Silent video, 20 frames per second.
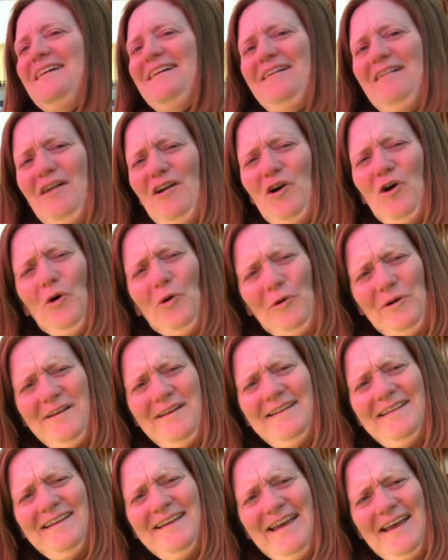
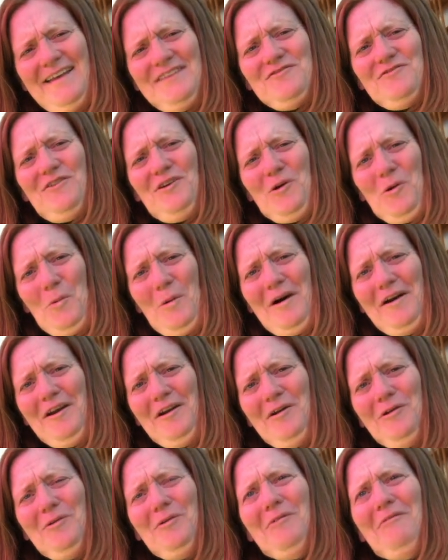Accordingly as
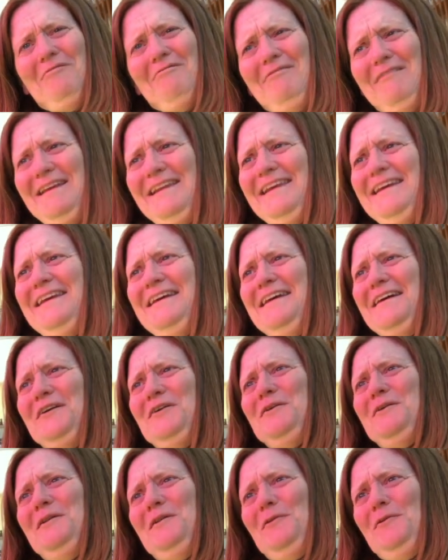required? Really?
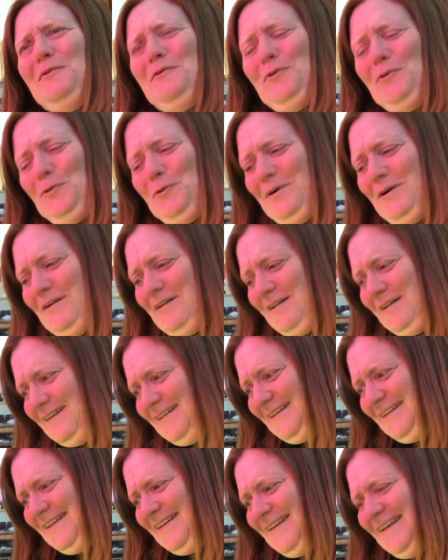Good Lord.
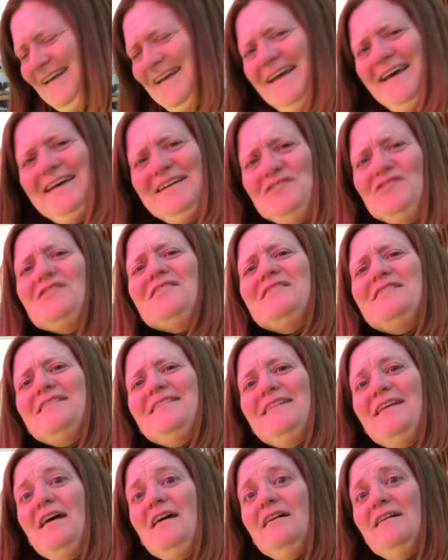Just
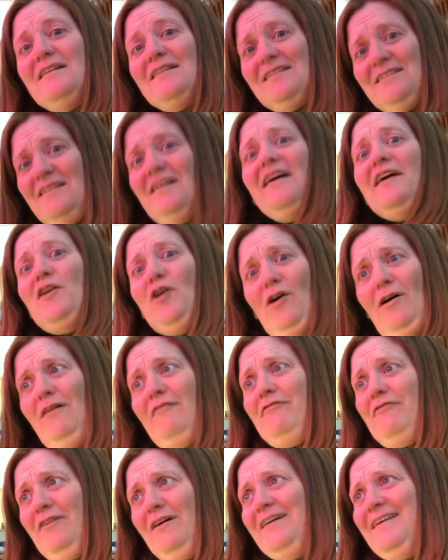sign
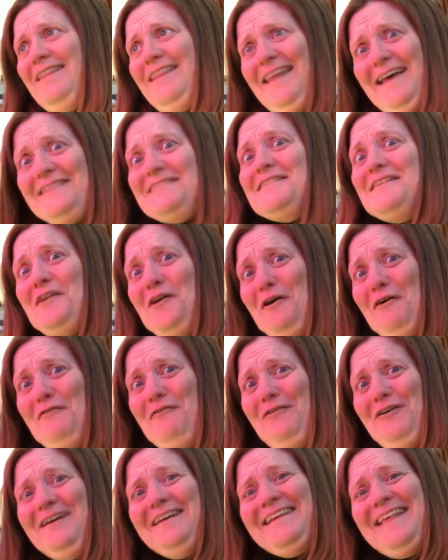off. That's
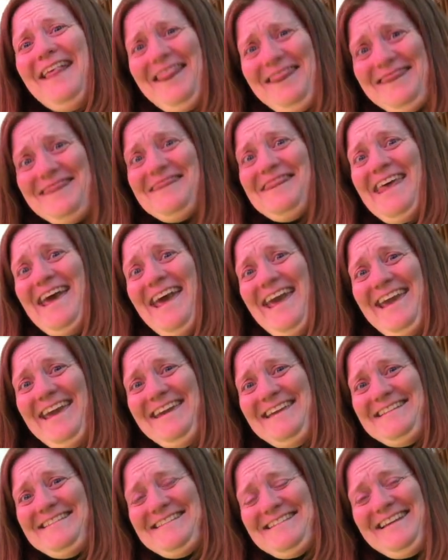enough.
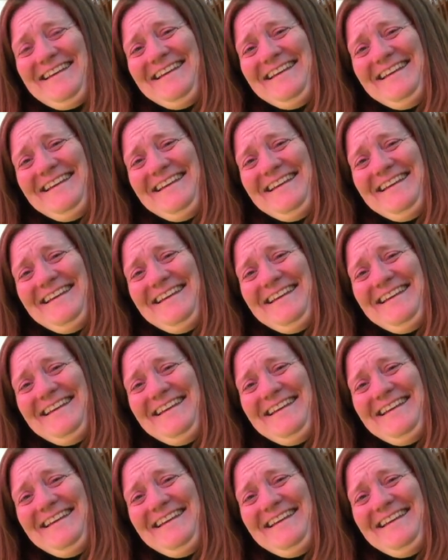Thanks.